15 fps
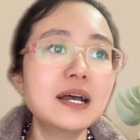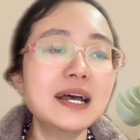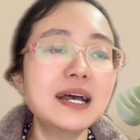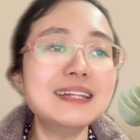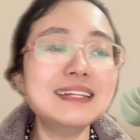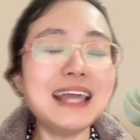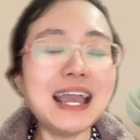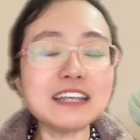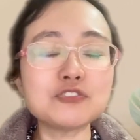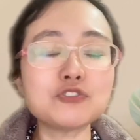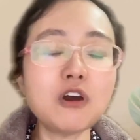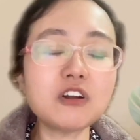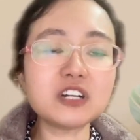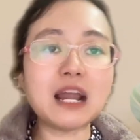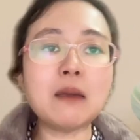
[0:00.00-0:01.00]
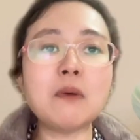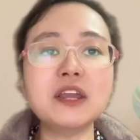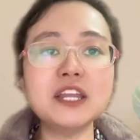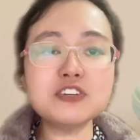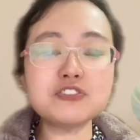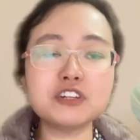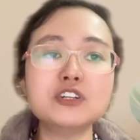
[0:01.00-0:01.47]
Next doctor I want
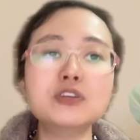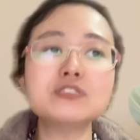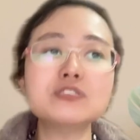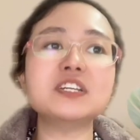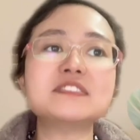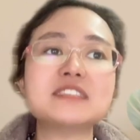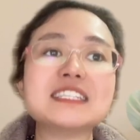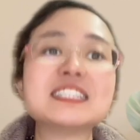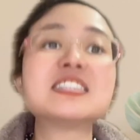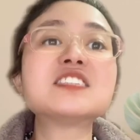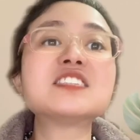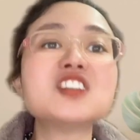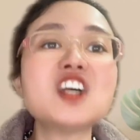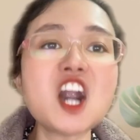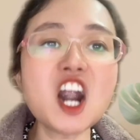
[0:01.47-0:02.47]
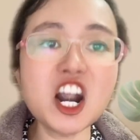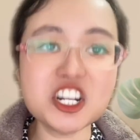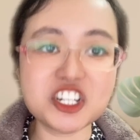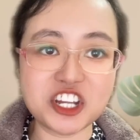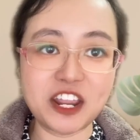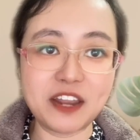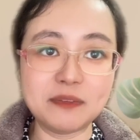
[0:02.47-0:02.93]
to introduce is a
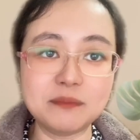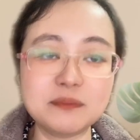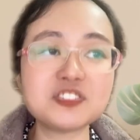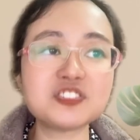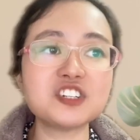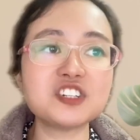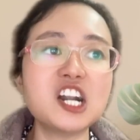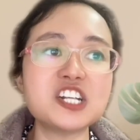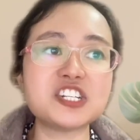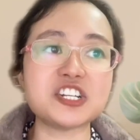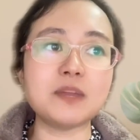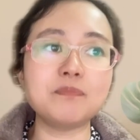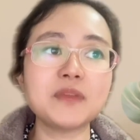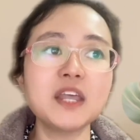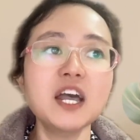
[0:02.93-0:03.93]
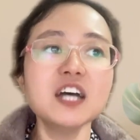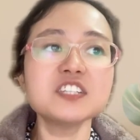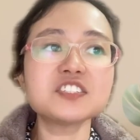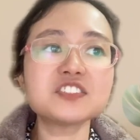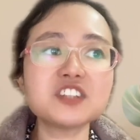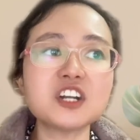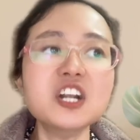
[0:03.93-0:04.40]
surgeon. Surgeons
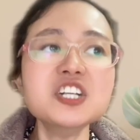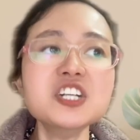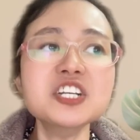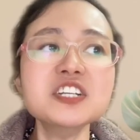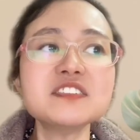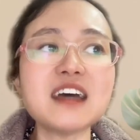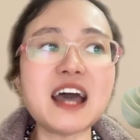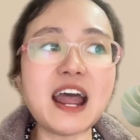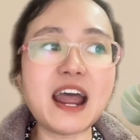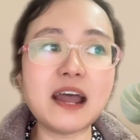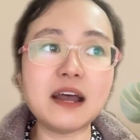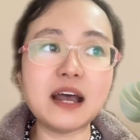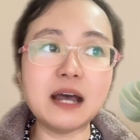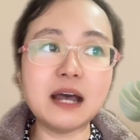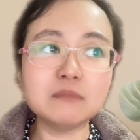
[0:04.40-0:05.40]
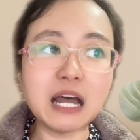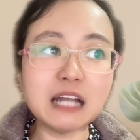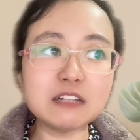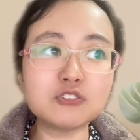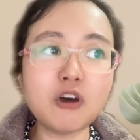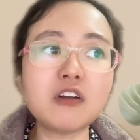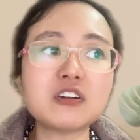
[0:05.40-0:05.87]

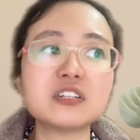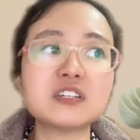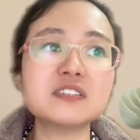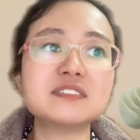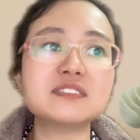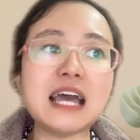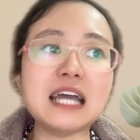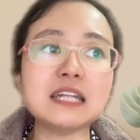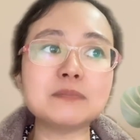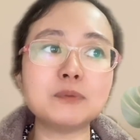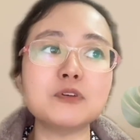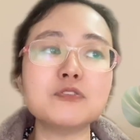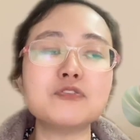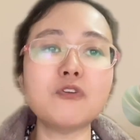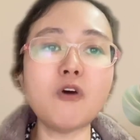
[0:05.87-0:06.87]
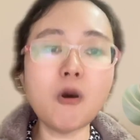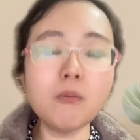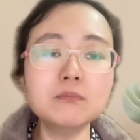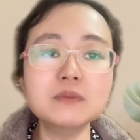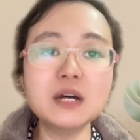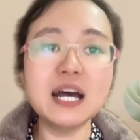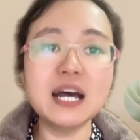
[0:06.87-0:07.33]
are doctors that
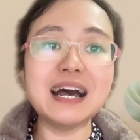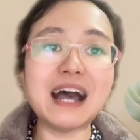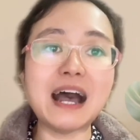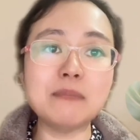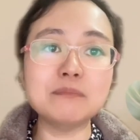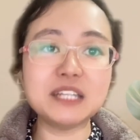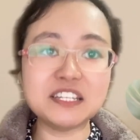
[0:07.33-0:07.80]
perform the